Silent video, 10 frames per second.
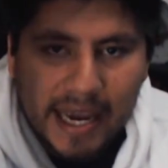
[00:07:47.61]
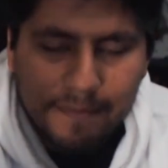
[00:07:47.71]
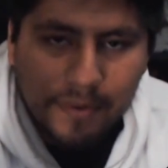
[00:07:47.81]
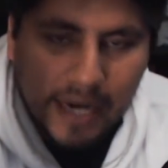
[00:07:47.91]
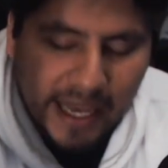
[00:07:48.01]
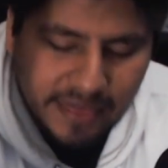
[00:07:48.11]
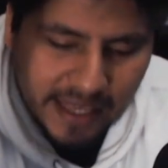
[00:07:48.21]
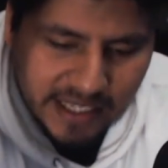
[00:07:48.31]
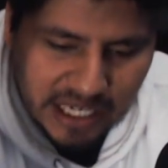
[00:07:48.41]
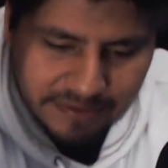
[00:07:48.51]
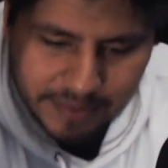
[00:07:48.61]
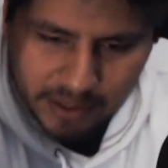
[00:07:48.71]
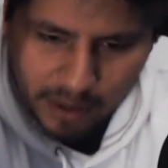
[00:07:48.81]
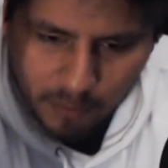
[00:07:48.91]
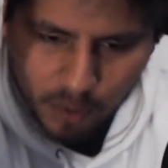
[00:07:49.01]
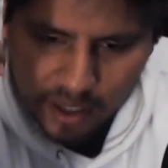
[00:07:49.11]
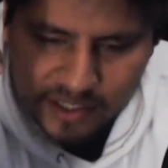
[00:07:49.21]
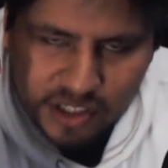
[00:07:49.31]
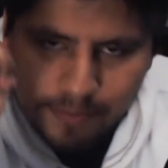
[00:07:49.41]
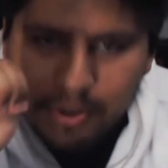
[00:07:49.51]
I think Devil May Cry 1
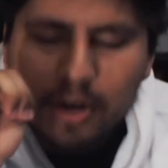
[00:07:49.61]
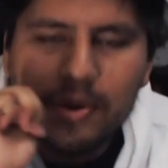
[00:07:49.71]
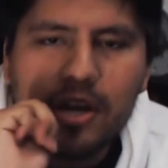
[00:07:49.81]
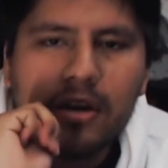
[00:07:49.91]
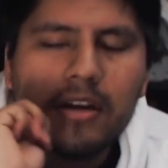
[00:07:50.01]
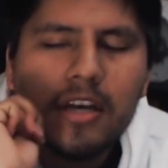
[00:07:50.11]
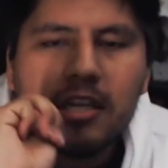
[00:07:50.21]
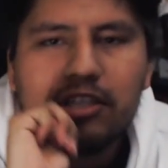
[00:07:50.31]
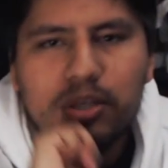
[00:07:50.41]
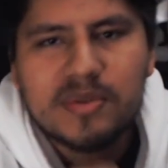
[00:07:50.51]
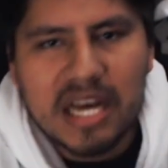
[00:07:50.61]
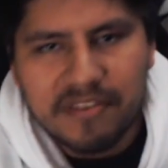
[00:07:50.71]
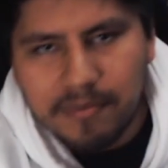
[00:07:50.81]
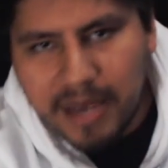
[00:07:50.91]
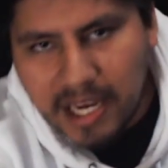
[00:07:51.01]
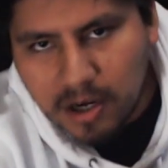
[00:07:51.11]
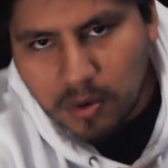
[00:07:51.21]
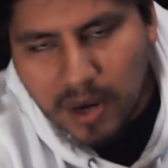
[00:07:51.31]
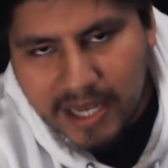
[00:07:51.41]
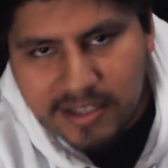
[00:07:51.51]
is superior to Devil May
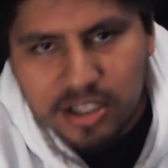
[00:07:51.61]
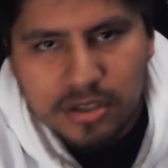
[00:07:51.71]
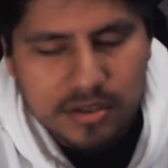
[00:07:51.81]
Cry